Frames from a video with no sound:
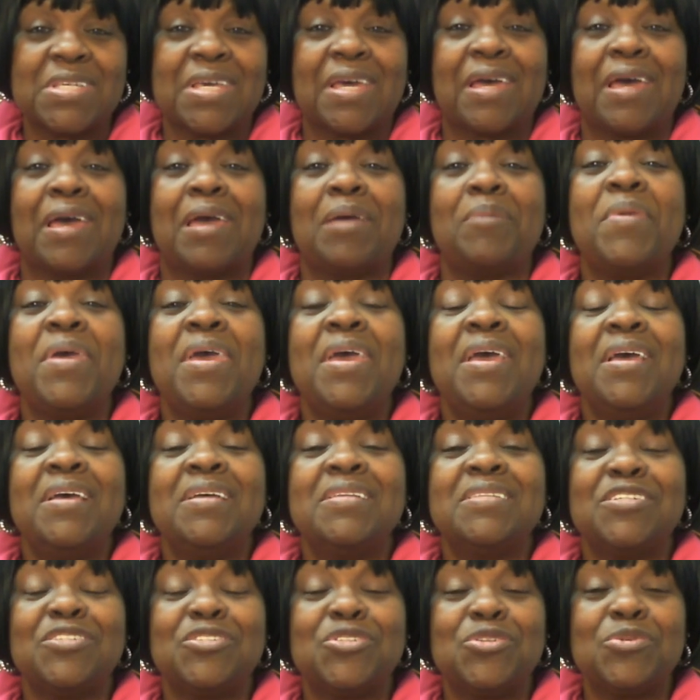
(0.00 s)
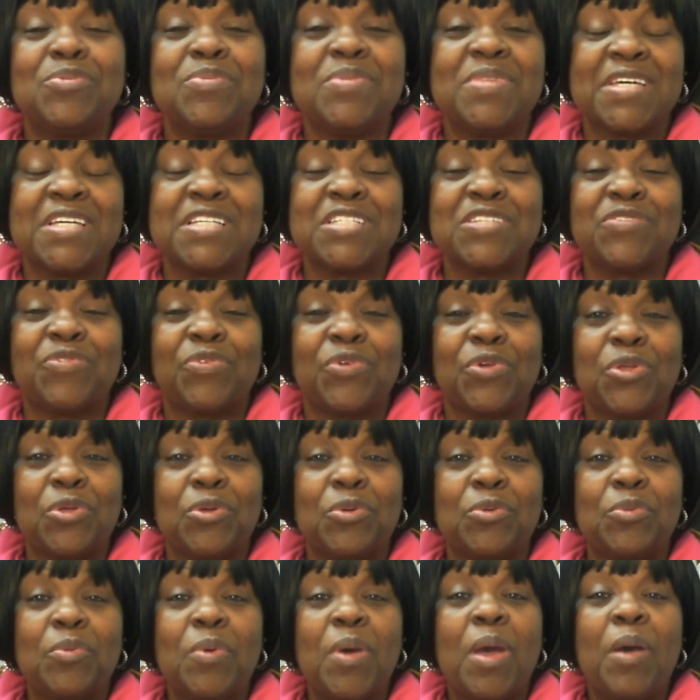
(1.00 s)
time to do things for
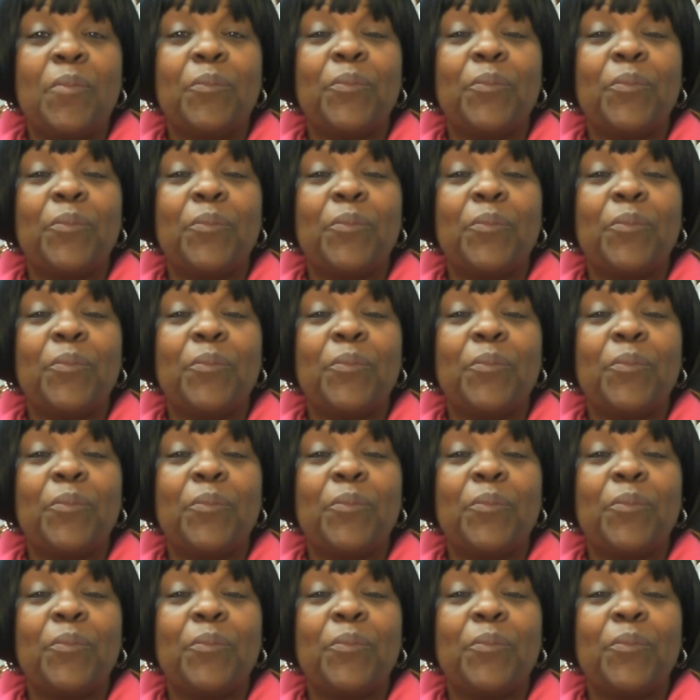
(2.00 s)
you.